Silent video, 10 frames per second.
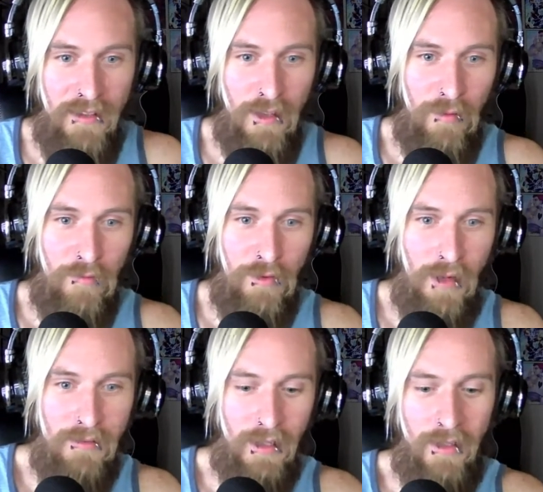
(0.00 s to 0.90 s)

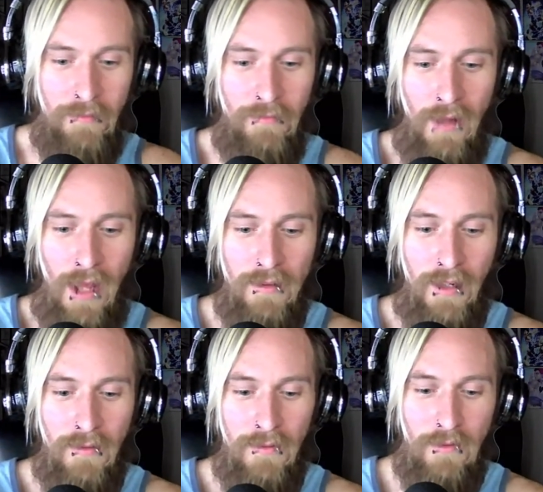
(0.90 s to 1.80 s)

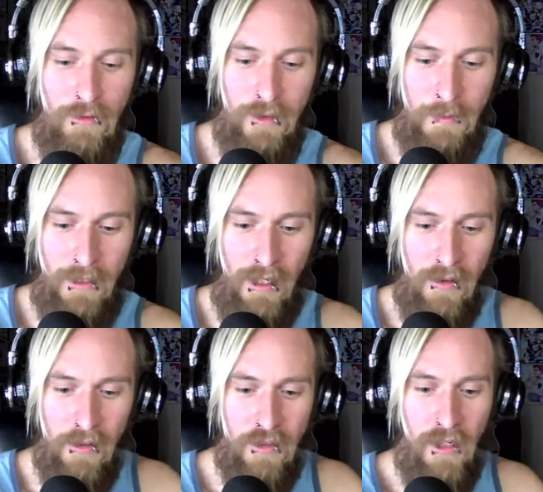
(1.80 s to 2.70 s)
learn to speak
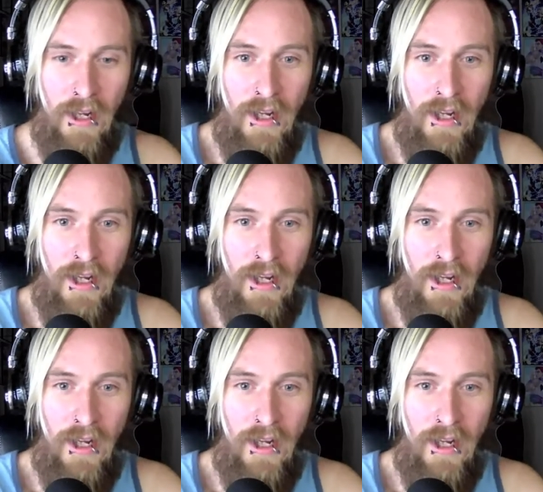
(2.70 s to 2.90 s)
English,